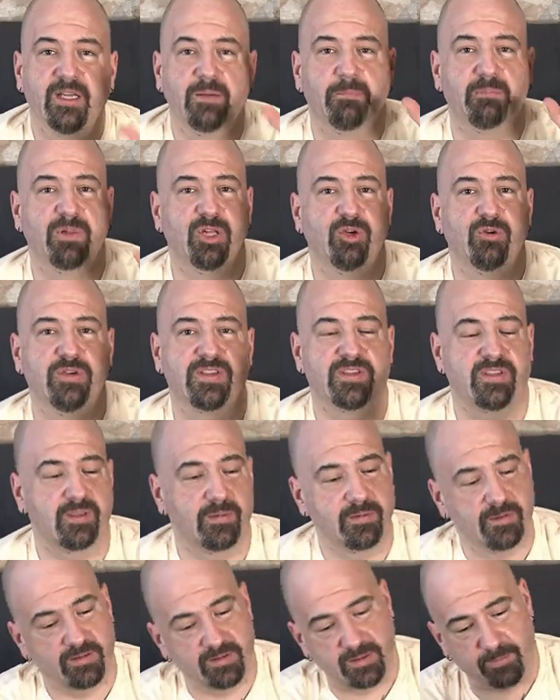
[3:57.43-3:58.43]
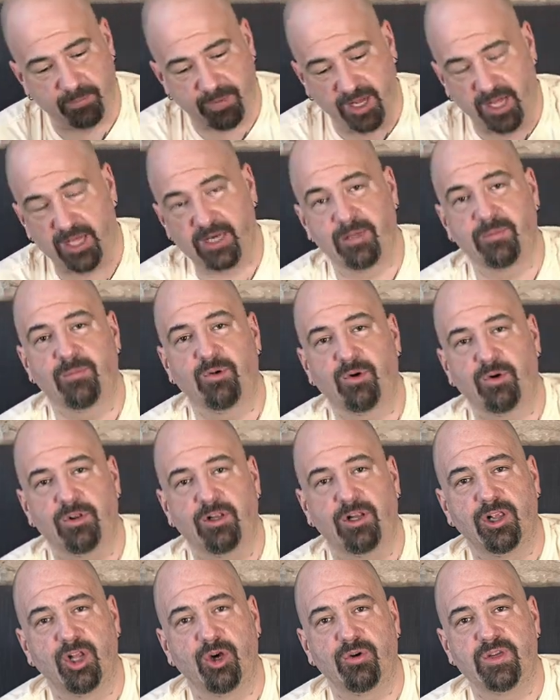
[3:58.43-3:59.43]
Blue is the the bottom or
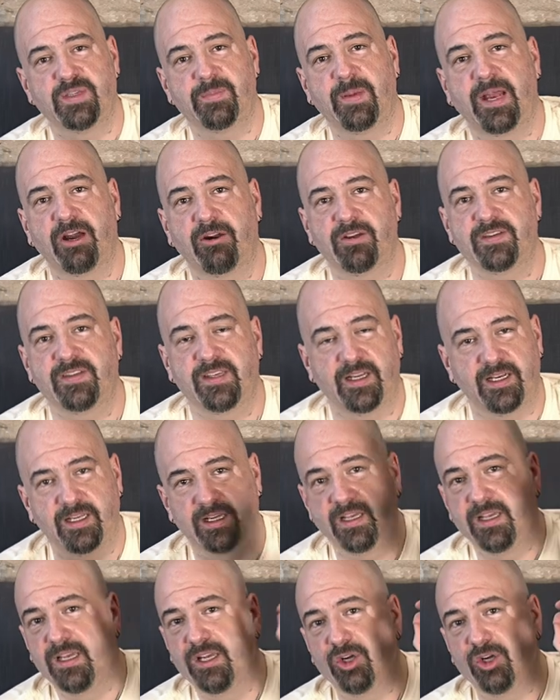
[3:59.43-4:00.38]
the lowest power setting.